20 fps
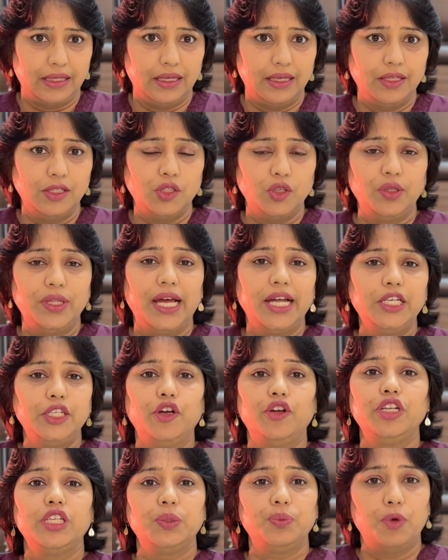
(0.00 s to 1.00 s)
so that your
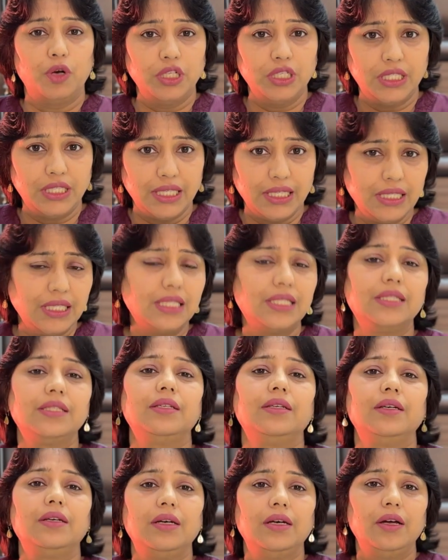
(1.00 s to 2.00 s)
response is
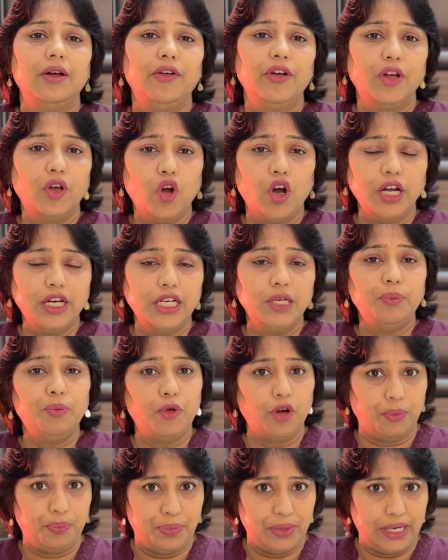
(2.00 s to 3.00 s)
recorded
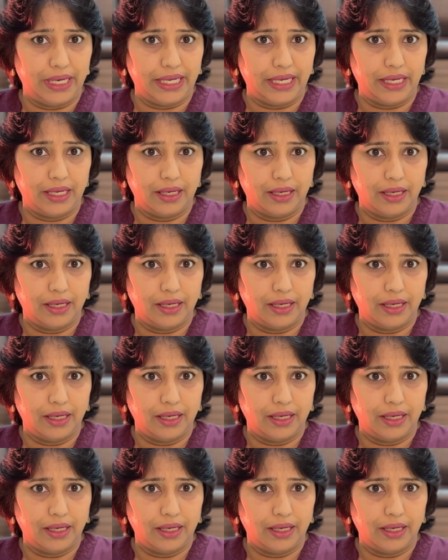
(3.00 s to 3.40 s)
properly.